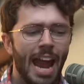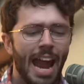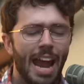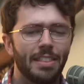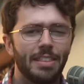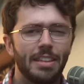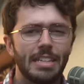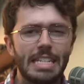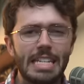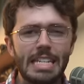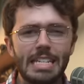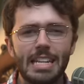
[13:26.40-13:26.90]

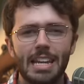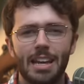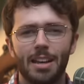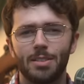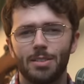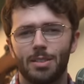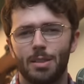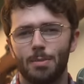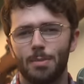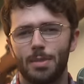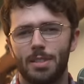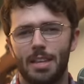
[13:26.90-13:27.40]
and the
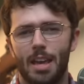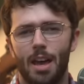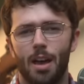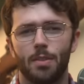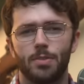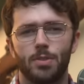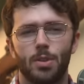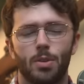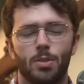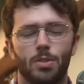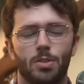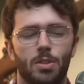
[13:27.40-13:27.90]
details
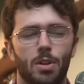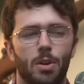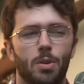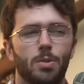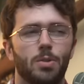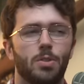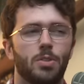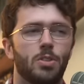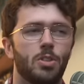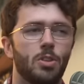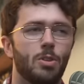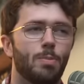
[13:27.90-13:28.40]
themselves are so
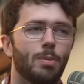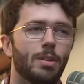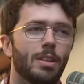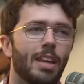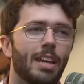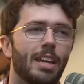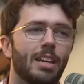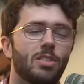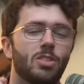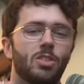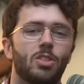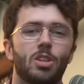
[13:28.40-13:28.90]
stupid,
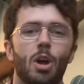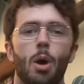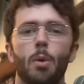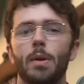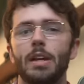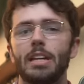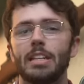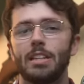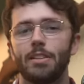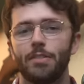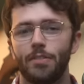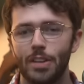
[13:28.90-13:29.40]
like
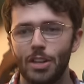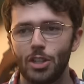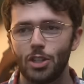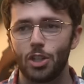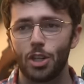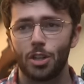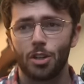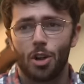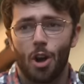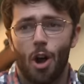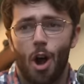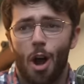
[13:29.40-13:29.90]
sowing
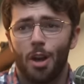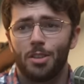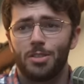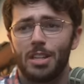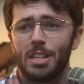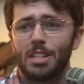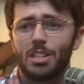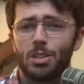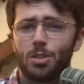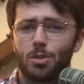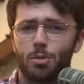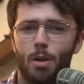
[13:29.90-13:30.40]
division,
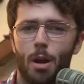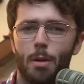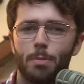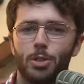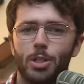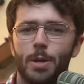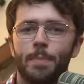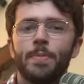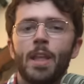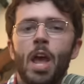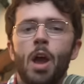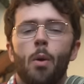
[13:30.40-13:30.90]
causing
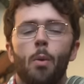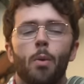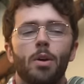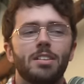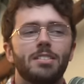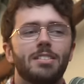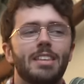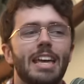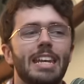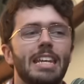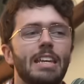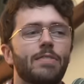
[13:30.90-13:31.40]
disruption. What
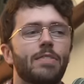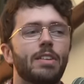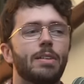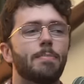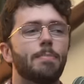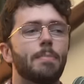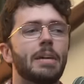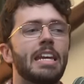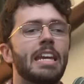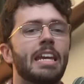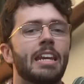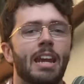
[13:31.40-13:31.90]
does that
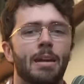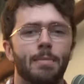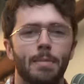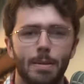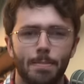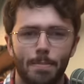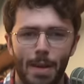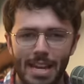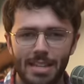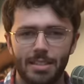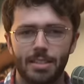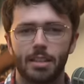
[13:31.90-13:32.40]
even mean? I
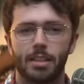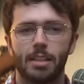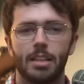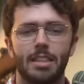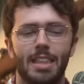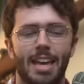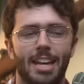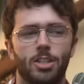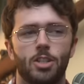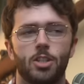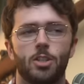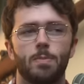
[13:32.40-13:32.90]
mean, basically,
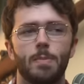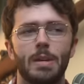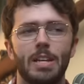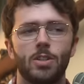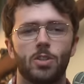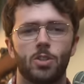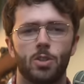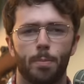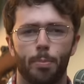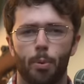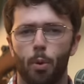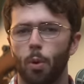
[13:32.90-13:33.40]
that just
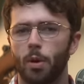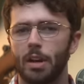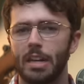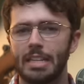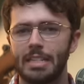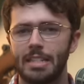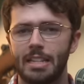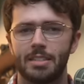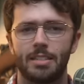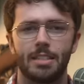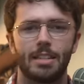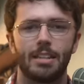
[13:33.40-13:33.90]
means supporting
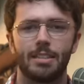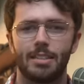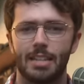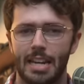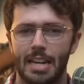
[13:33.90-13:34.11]
dissident